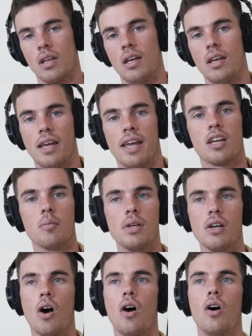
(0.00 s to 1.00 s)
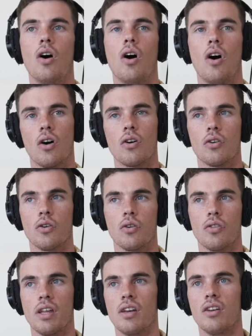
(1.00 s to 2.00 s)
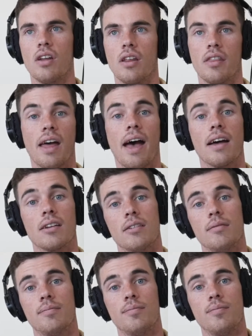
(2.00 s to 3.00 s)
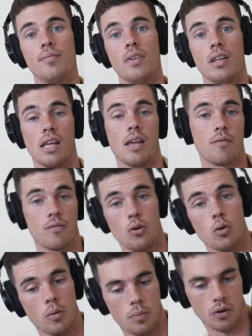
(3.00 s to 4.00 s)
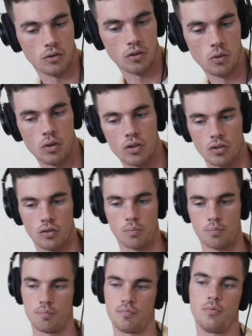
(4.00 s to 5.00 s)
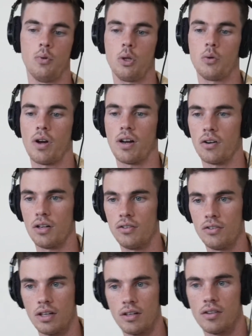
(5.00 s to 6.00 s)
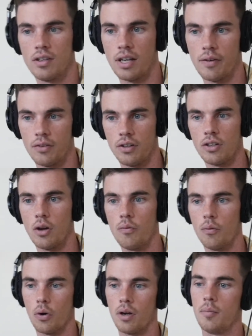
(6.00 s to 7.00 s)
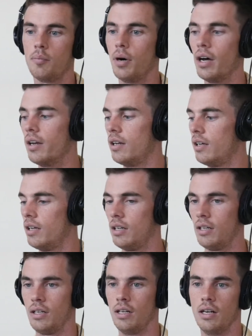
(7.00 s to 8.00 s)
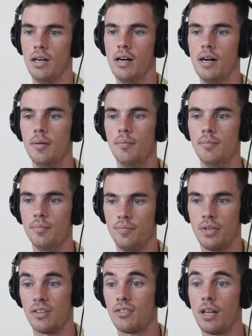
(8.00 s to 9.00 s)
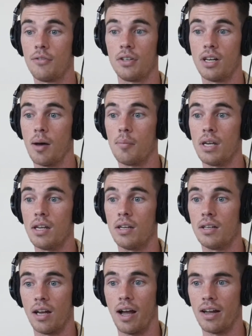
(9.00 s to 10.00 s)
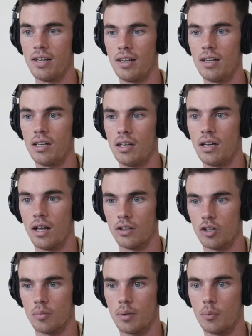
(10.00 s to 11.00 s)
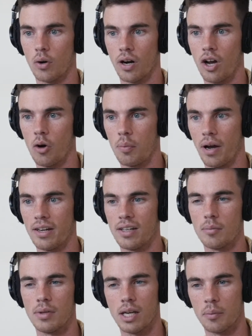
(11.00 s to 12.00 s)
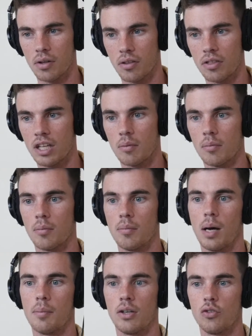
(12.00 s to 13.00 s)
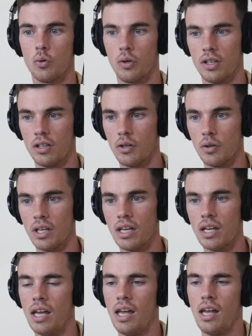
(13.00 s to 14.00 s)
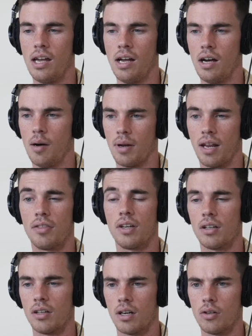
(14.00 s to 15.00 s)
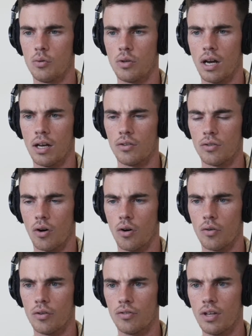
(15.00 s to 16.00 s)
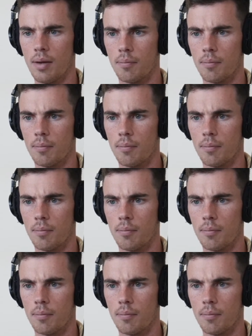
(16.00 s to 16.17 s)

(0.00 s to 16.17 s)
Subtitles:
it can be harder than that. If you're a person who can just fully write on instinct, then definitely go for it. But that's definitely not me. I need a little bit more help. I need to be able to think about my story clearly. And I think a lot of you guys are the same.